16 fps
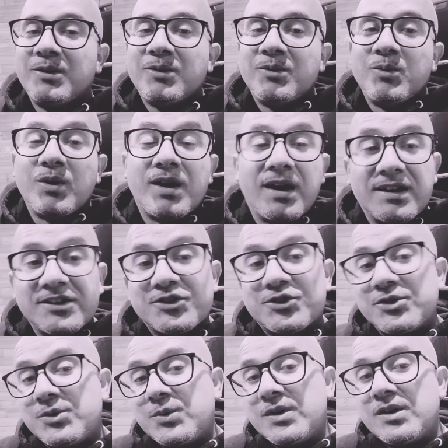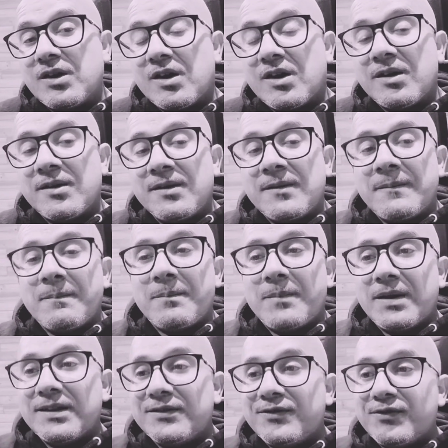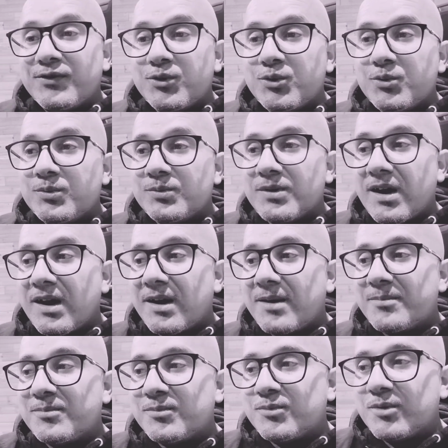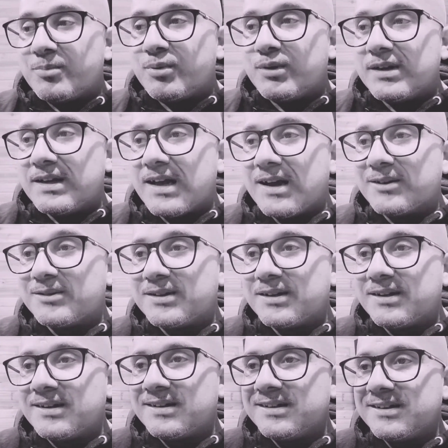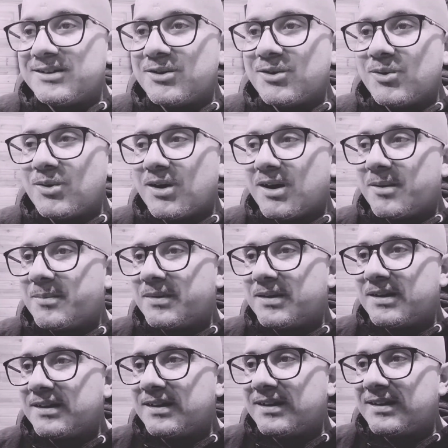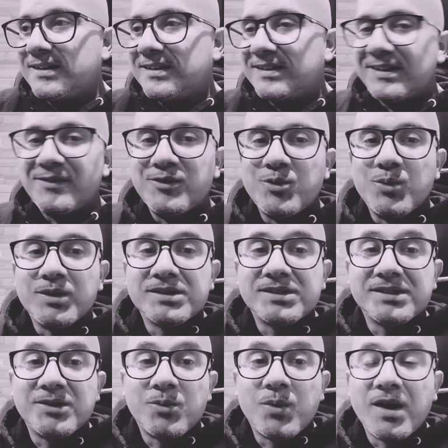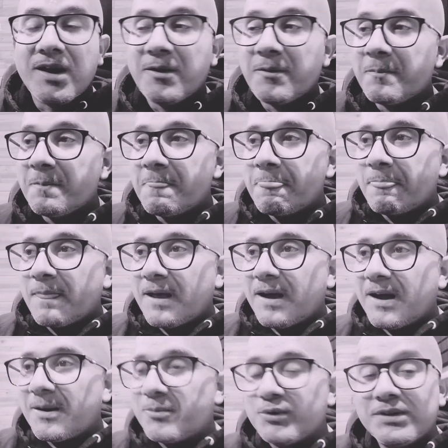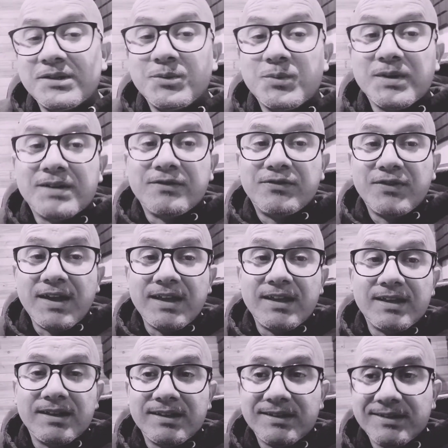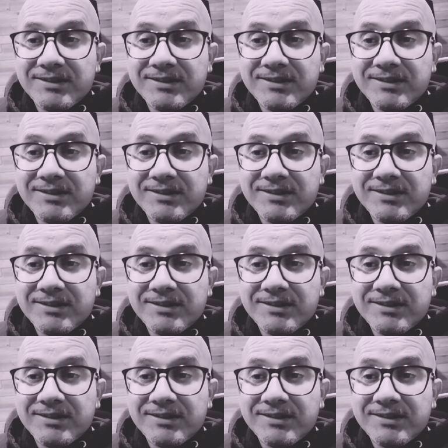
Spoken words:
what kind of tree we are by the fruit we're putting out there, and every once in a while, we think we can fake it,